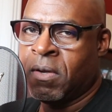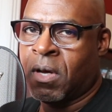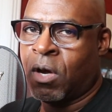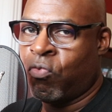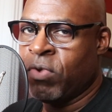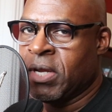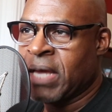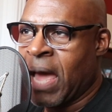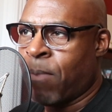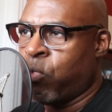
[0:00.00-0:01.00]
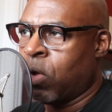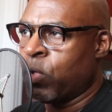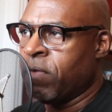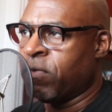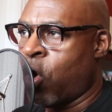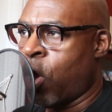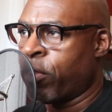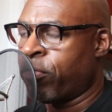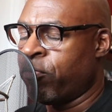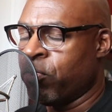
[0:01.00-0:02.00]
recap what we've gone
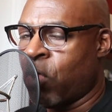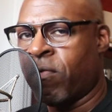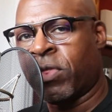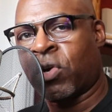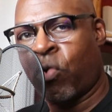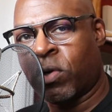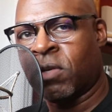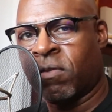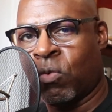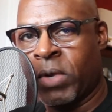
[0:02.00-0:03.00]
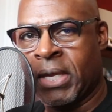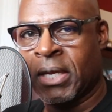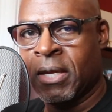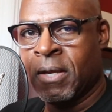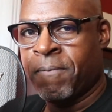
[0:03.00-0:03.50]
through over the course of the week.